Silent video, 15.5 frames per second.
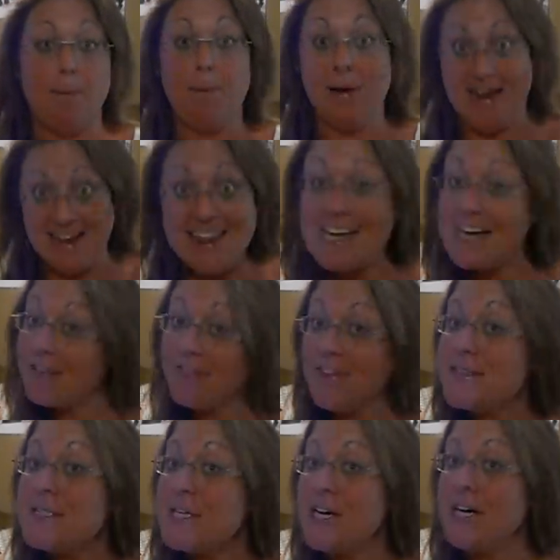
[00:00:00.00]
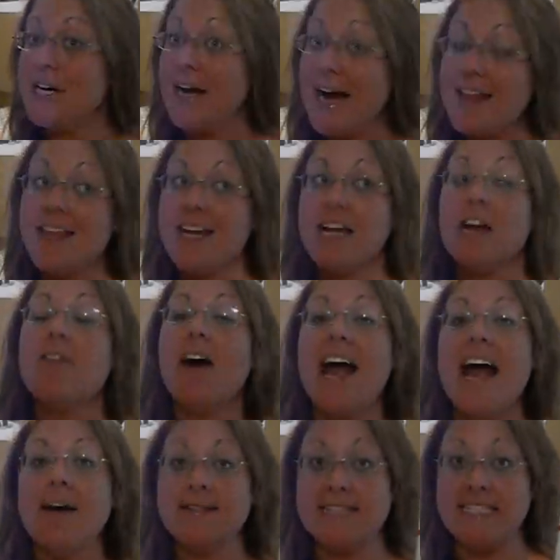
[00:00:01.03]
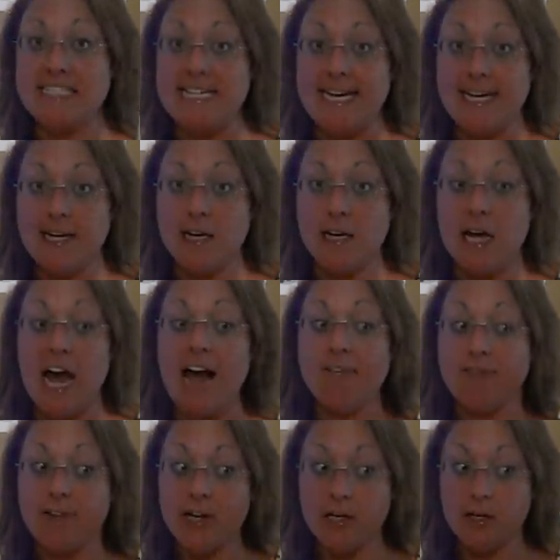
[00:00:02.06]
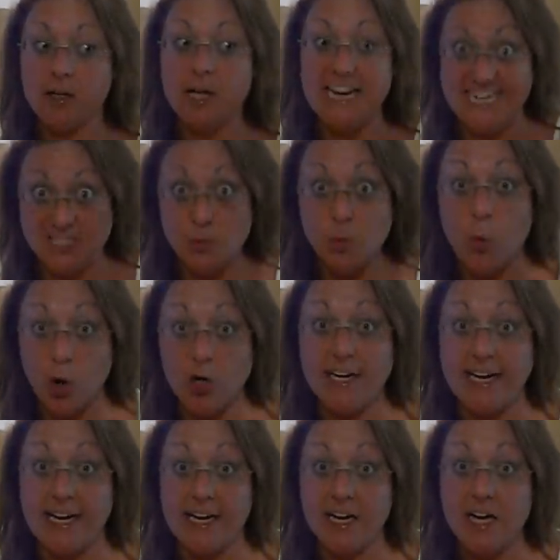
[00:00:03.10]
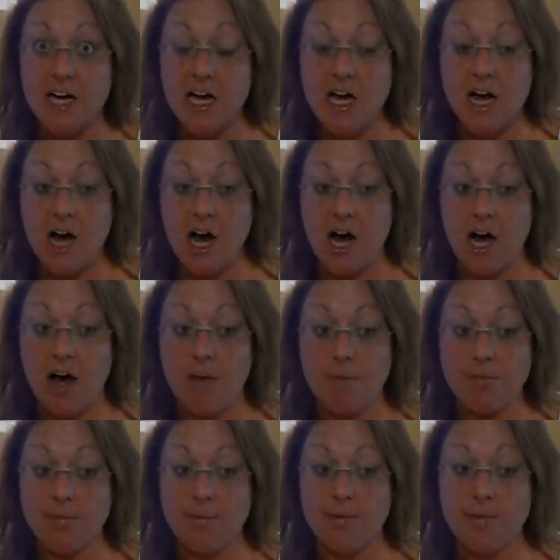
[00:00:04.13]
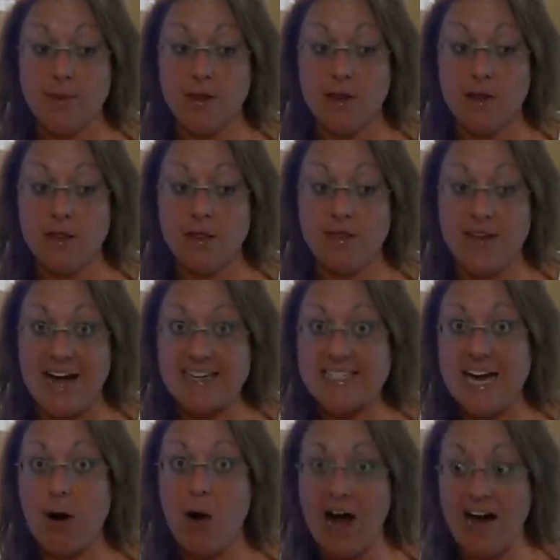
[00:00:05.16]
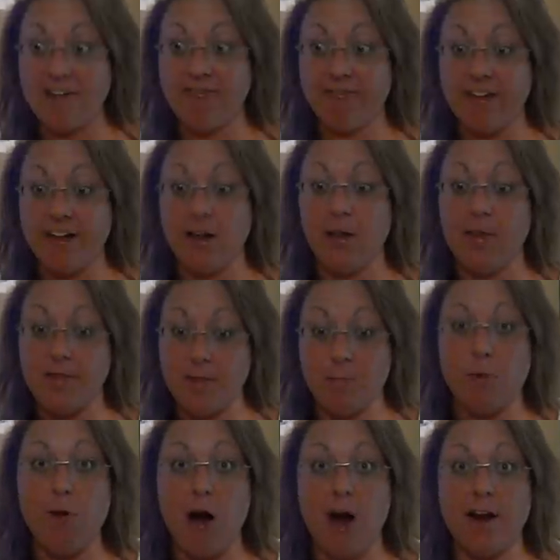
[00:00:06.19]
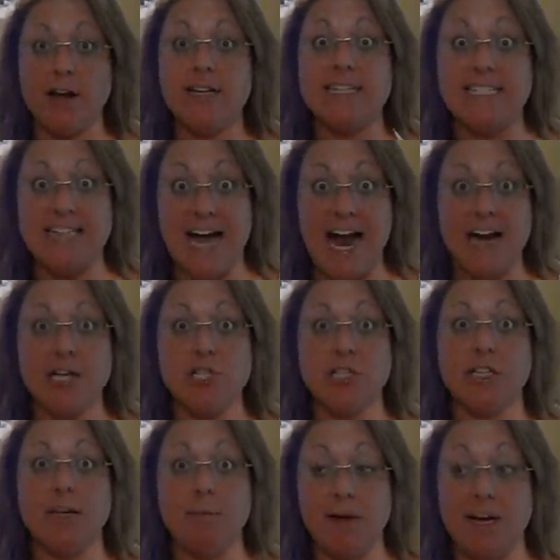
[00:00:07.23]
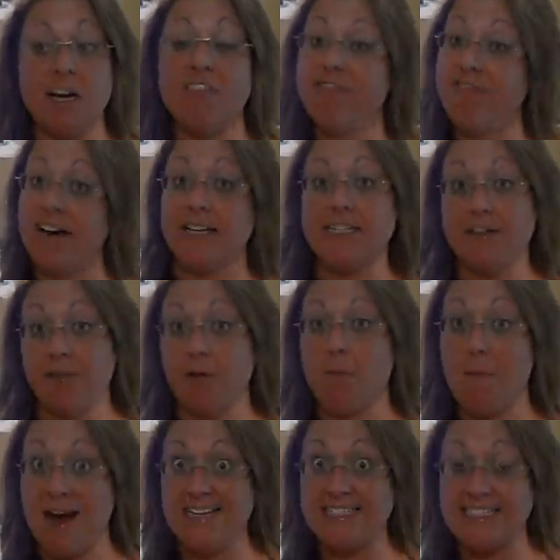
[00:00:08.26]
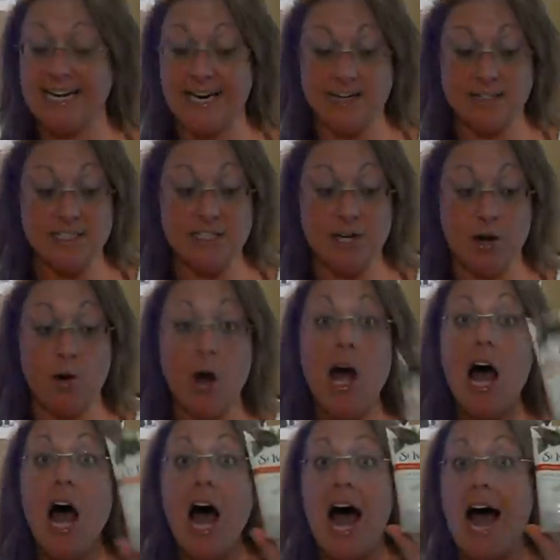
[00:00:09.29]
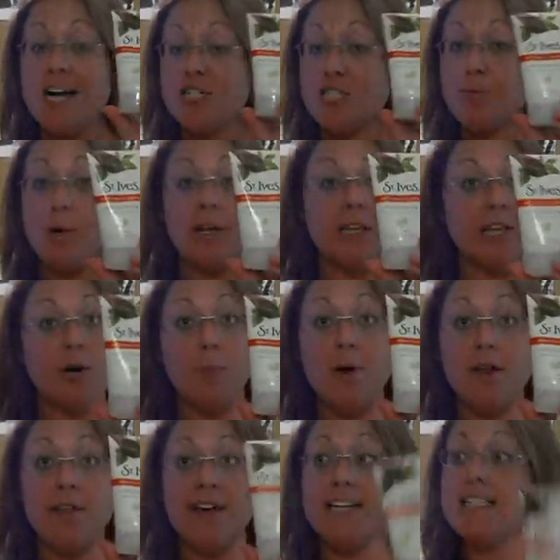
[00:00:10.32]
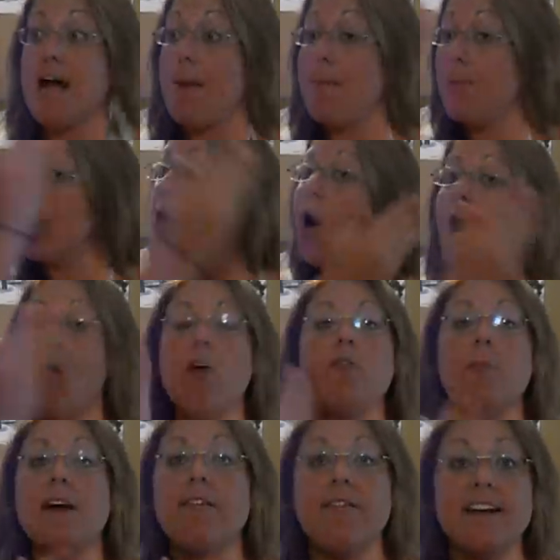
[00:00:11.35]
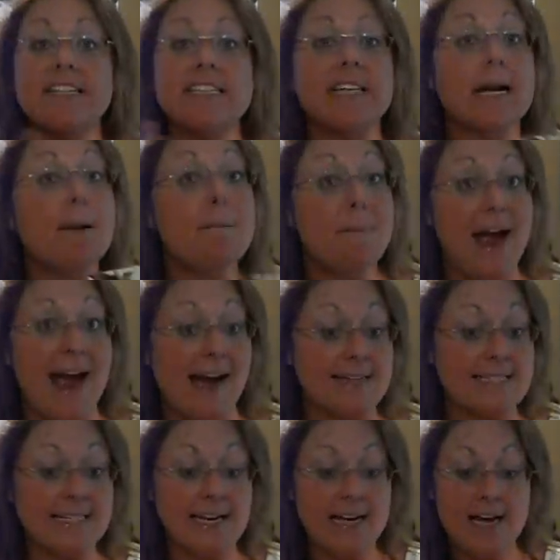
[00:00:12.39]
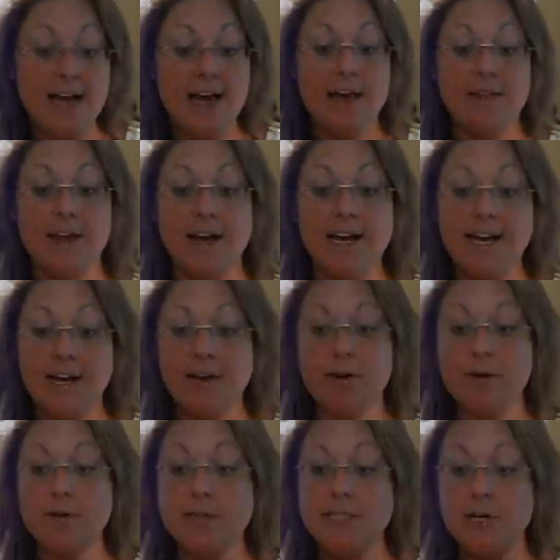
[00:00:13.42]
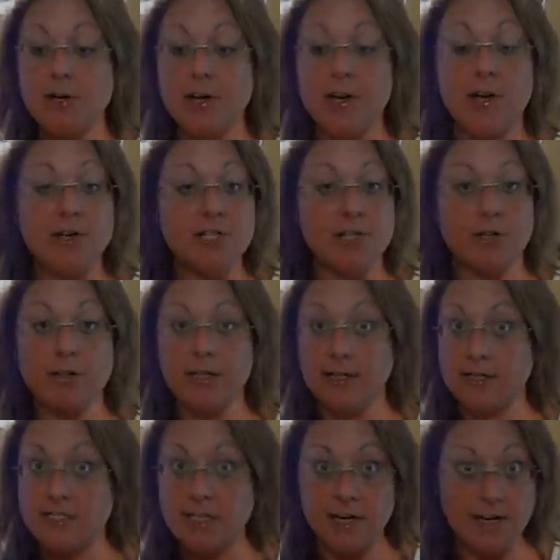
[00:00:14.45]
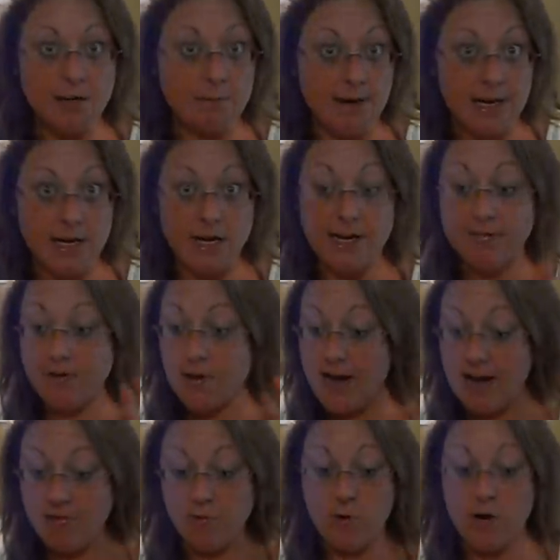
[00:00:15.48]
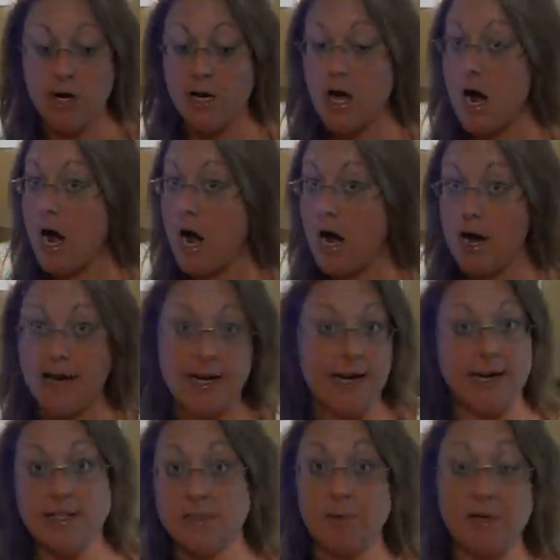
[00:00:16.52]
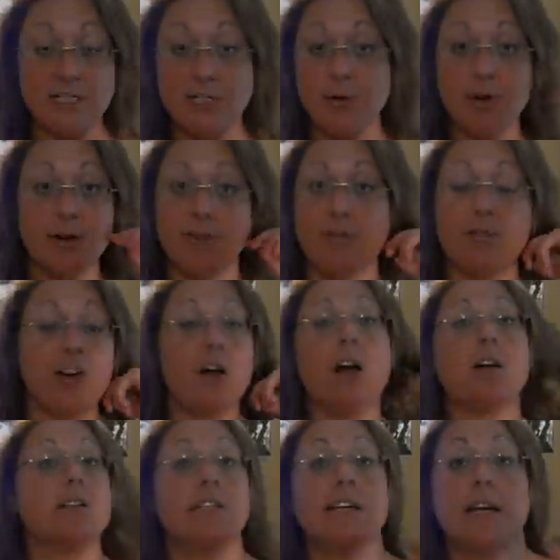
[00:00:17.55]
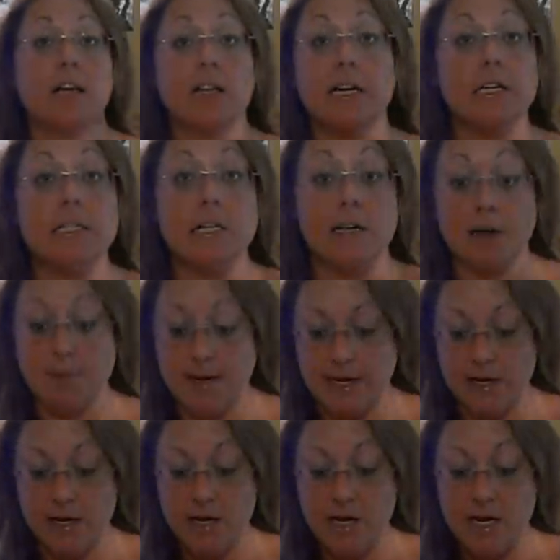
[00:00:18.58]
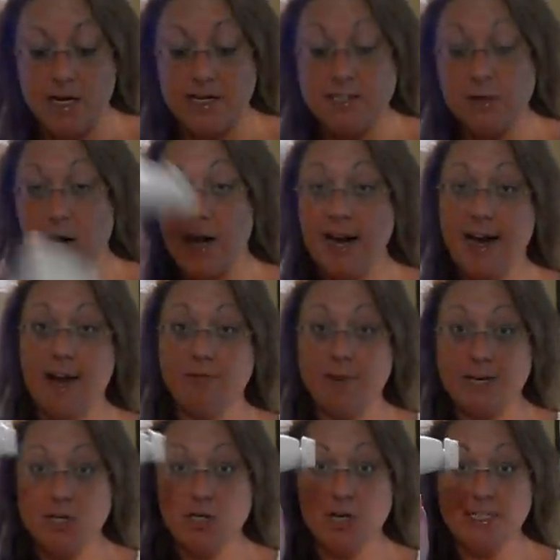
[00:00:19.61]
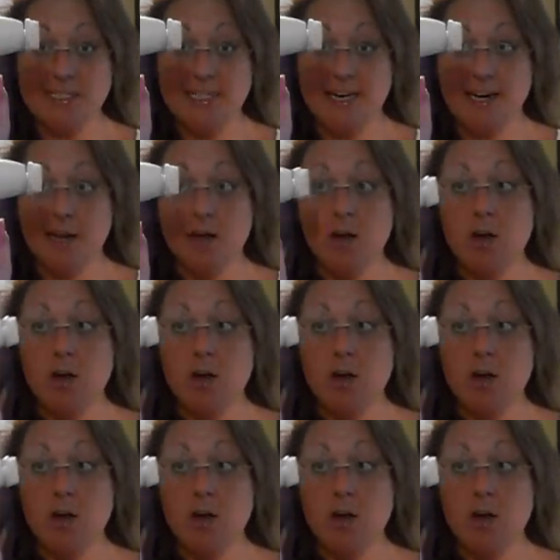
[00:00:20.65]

But I think it feels good. I think if I have a sting, I feel it's working. That's how I feel that the product is actually being effective on my skin. So I just put a little bit of this. I put it all over my face like a mask. Then you can use your Clarisonic Mia if you have one. I can't spend $250 and get a Clarisonic Mia. So I have my trusty